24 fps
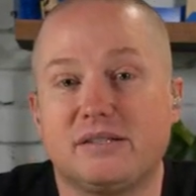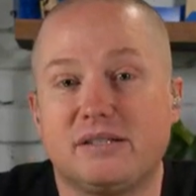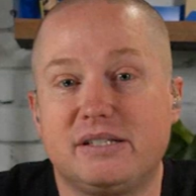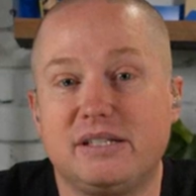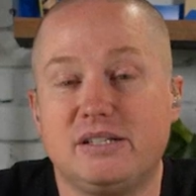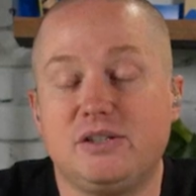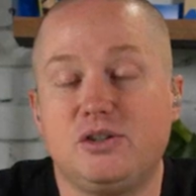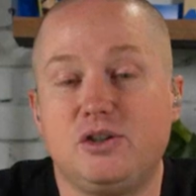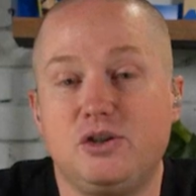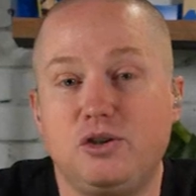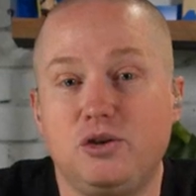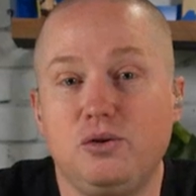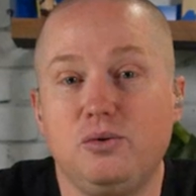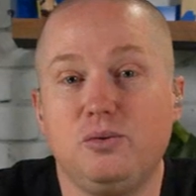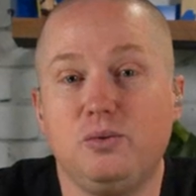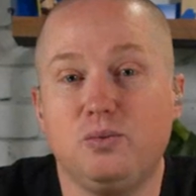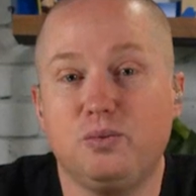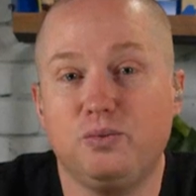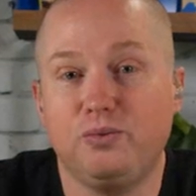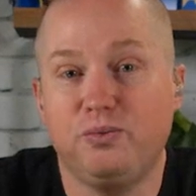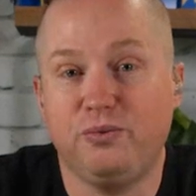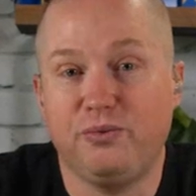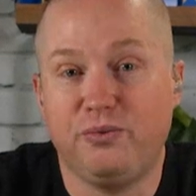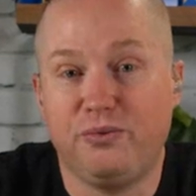Did
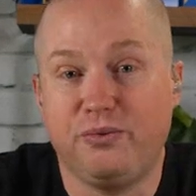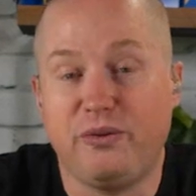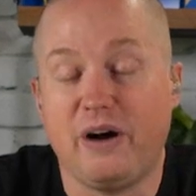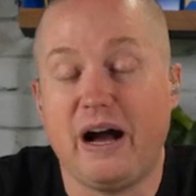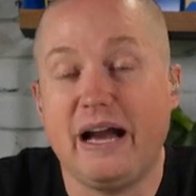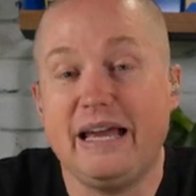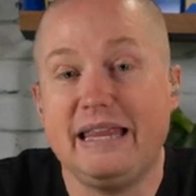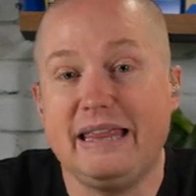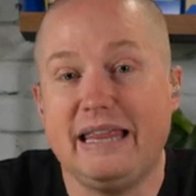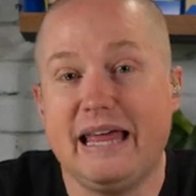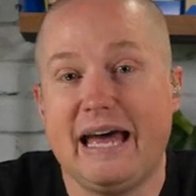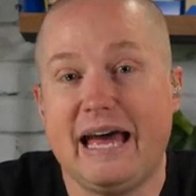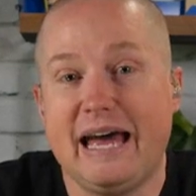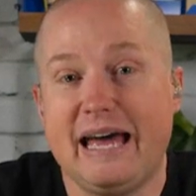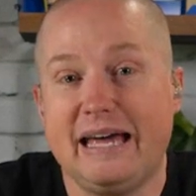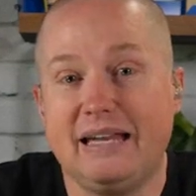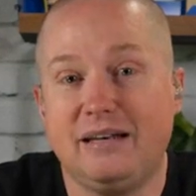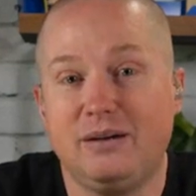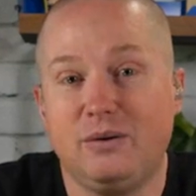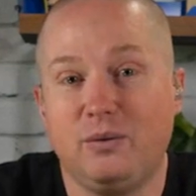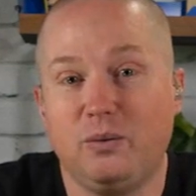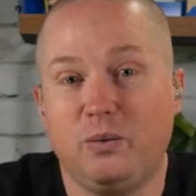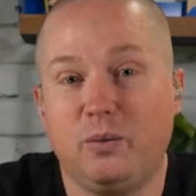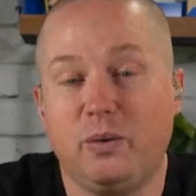you find
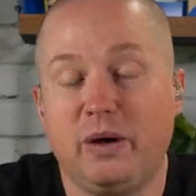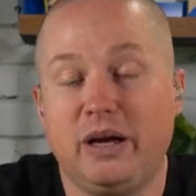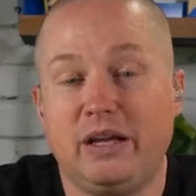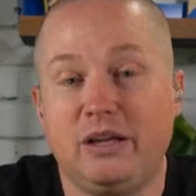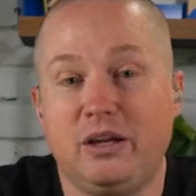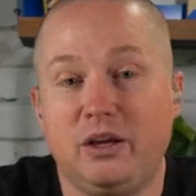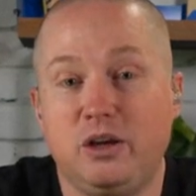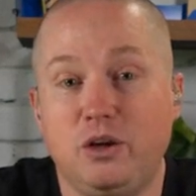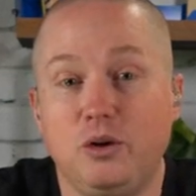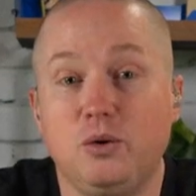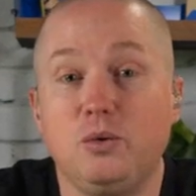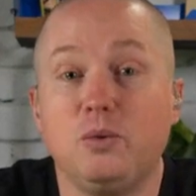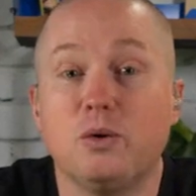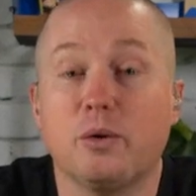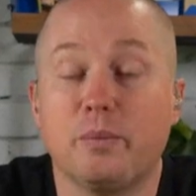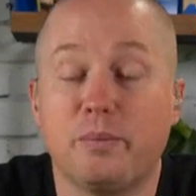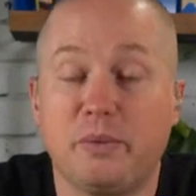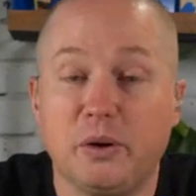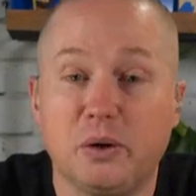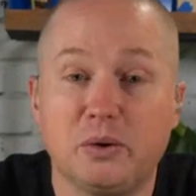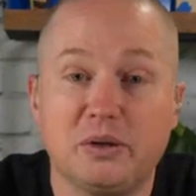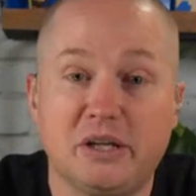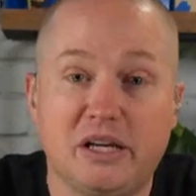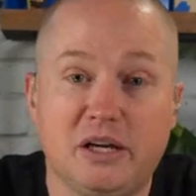that when you were
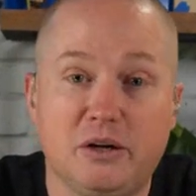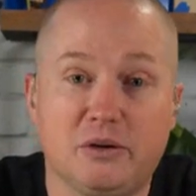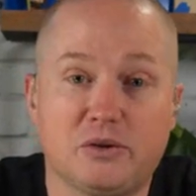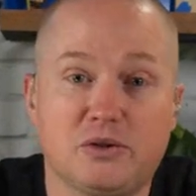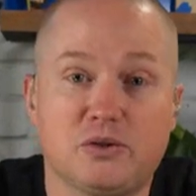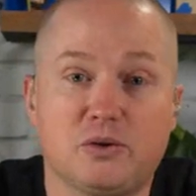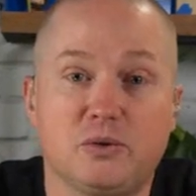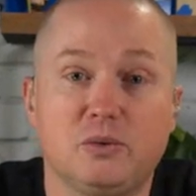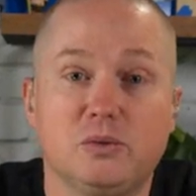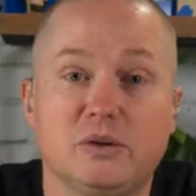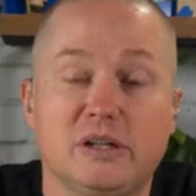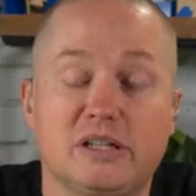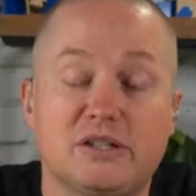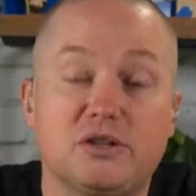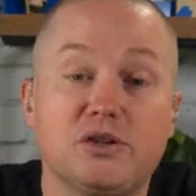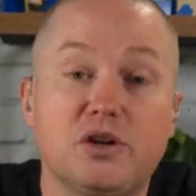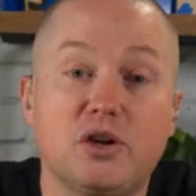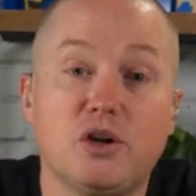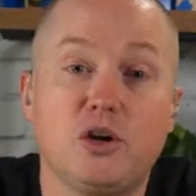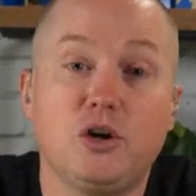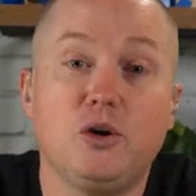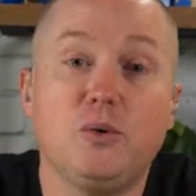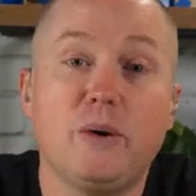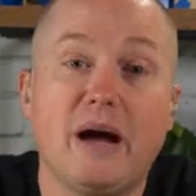building your school
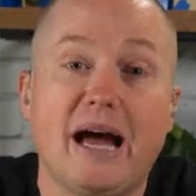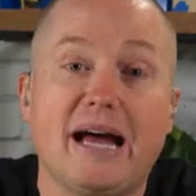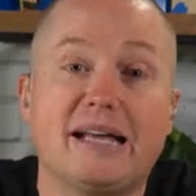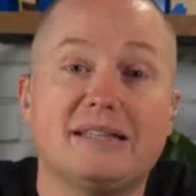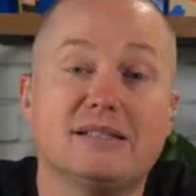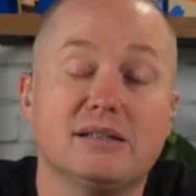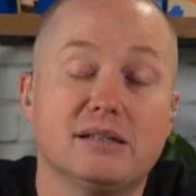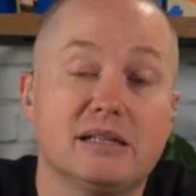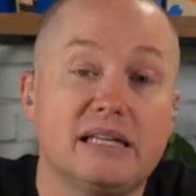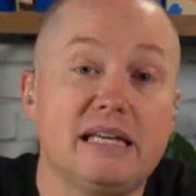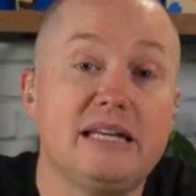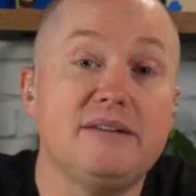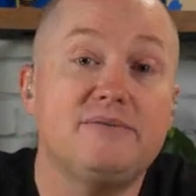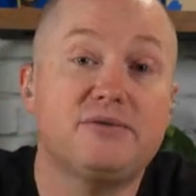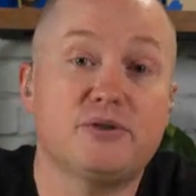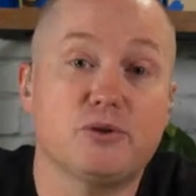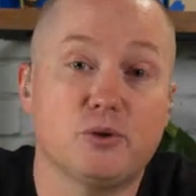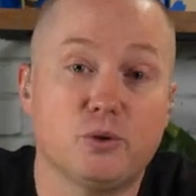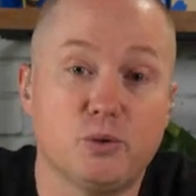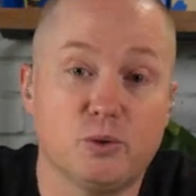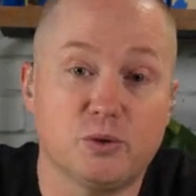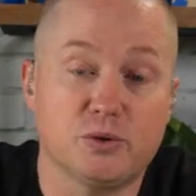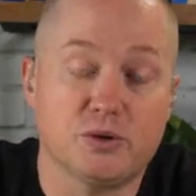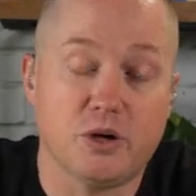list, you had to leave
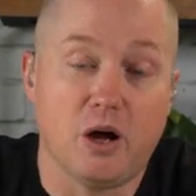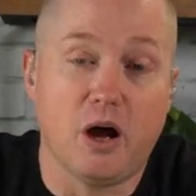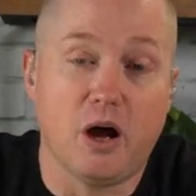schools